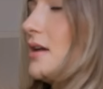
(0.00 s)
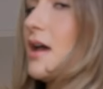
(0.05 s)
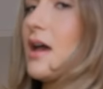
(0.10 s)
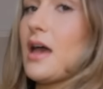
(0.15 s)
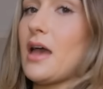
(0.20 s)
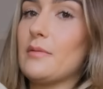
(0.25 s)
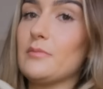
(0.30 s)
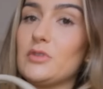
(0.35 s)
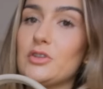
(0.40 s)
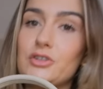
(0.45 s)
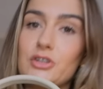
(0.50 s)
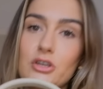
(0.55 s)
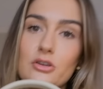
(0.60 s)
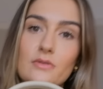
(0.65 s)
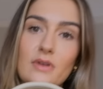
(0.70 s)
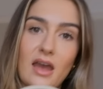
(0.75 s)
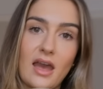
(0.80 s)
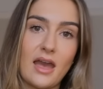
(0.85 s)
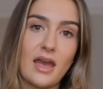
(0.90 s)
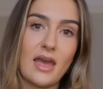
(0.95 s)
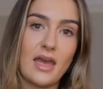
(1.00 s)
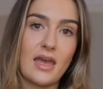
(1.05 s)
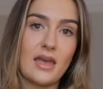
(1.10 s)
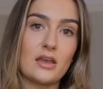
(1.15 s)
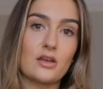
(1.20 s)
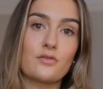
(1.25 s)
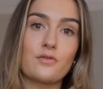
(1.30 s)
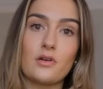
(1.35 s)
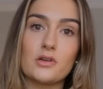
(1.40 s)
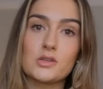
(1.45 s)
You do get
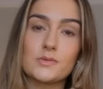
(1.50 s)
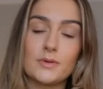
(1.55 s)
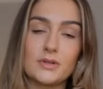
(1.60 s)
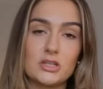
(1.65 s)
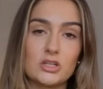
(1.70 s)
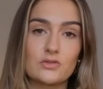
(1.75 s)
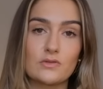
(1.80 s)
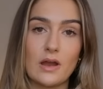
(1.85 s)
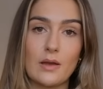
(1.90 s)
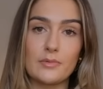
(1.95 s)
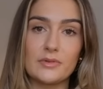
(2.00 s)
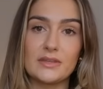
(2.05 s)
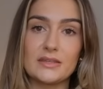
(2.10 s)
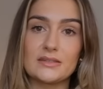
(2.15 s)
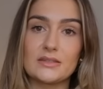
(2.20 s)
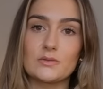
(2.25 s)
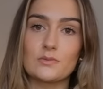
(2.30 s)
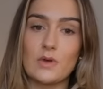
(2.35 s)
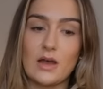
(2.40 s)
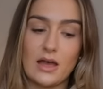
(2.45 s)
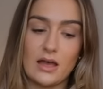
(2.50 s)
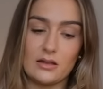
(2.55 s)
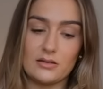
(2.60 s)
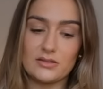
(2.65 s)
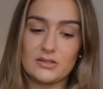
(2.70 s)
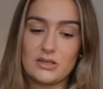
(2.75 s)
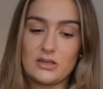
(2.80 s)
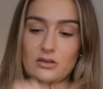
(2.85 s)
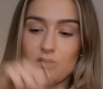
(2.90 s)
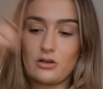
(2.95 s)
a crossbody strap with this as well,
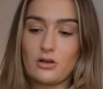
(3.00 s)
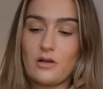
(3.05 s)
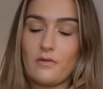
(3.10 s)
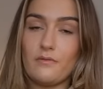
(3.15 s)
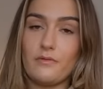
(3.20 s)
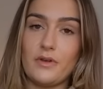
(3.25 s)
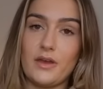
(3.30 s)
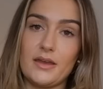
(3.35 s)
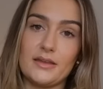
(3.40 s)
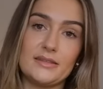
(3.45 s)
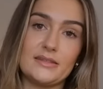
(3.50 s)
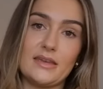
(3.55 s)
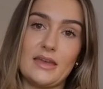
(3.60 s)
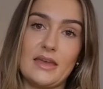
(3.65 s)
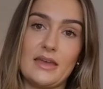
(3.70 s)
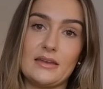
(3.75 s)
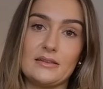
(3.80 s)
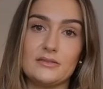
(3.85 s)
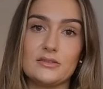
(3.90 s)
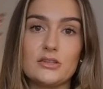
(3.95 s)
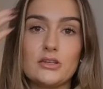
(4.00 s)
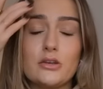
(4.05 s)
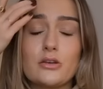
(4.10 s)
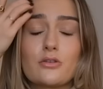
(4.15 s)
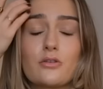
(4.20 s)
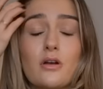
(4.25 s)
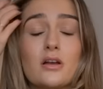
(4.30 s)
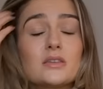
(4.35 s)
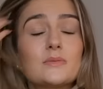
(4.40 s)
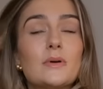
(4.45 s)
so you can convert it into a
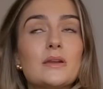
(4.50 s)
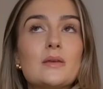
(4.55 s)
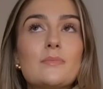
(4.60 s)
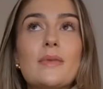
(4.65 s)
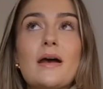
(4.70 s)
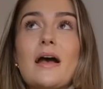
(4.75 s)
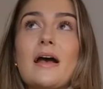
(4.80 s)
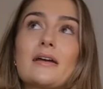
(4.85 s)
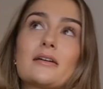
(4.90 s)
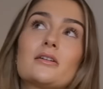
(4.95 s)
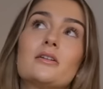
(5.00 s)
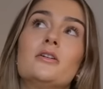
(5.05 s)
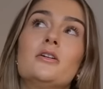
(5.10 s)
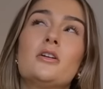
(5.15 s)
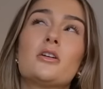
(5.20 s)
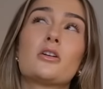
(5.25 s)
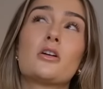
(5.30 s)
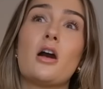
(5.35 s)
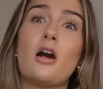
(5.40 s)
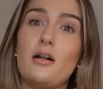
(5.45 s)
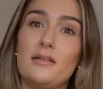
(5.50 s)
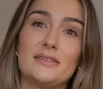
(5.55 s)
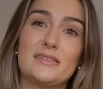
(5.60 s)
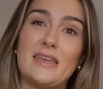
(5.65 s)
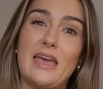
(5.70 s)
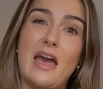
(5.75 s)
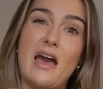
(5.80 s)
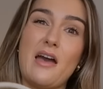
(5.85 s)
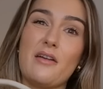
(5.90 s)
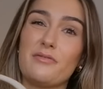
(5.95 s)
crossbody bag. Can't
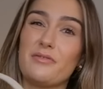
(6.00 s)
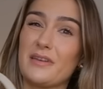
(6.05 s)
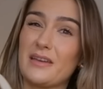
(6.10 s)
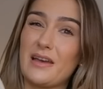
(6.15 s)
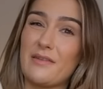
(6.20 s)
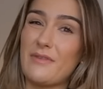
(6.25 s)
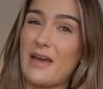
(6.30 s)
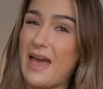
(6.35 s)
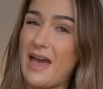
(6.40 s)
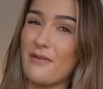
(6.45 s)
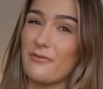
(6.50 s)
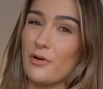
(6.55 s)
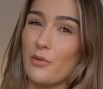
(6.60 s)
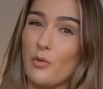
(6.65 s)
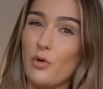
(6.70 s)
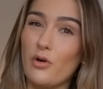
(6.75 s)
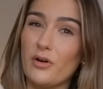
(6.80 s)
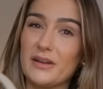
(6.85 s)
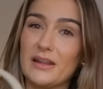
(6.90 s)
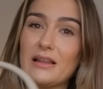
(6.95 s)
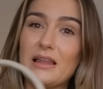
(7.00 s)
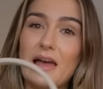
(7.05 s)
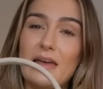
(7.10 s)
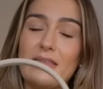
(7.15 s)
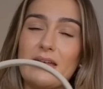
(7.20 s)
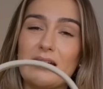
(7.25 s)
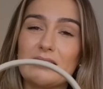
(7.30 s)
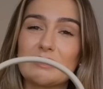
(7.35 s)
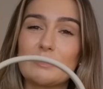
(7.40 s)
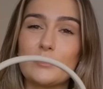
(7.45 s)
say I think I've ever worn it like
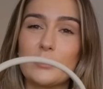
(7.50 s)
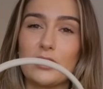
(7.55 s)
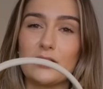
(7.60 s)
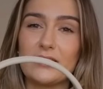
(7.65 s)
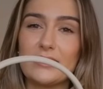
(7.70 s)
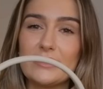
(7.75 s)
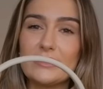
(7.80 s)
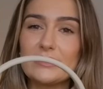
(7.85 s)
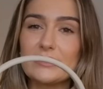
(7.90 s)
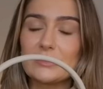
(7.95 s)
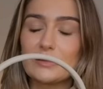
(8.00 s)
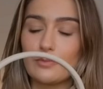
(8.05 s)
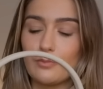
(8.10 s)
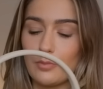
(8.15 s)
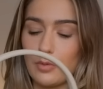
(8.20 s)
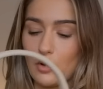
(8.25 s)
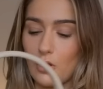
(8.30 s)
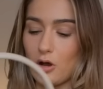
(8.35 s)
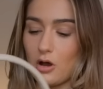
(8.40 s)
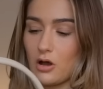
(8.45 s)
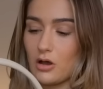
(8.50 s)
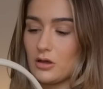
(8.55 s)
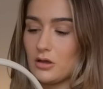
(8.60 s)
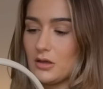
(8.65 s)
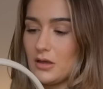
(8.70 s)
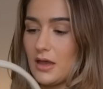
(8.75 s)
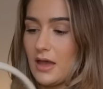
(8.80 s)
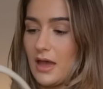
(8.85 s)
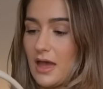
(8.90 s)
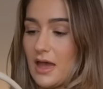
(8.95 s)
that, to be honest, but
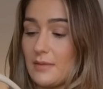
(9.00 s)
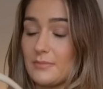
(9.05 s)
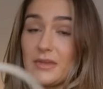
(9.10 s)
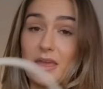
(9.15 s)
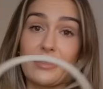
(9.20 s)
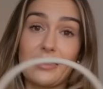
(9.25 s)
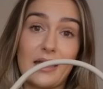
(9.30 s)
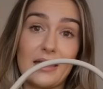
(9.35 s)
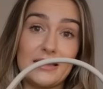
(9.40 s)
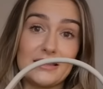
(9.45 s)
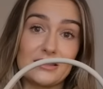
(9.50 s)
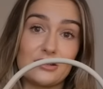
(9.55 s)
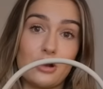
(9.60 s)
yeah, that is an